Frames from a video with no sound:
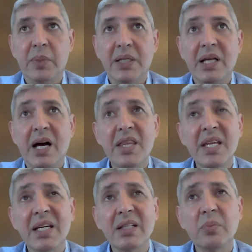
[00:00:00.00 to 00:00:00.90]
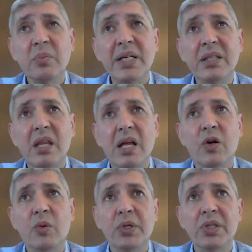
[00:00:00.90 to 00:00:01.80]
but I think it made the
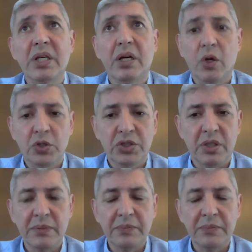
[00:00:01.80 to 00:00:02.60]
community closer.